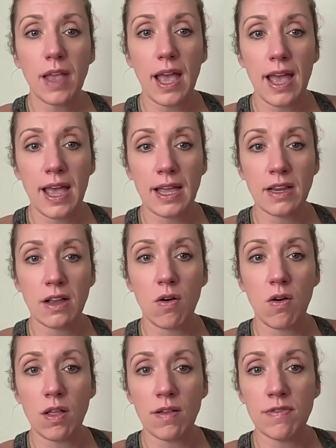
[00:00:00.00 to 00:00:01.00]
and
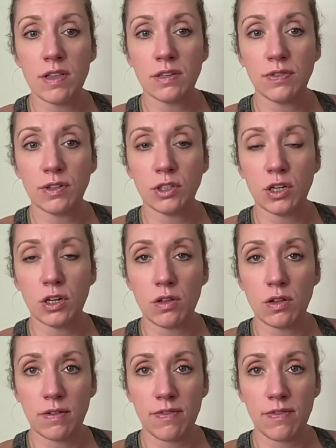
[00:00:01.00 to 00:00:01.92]
all of this feels good along the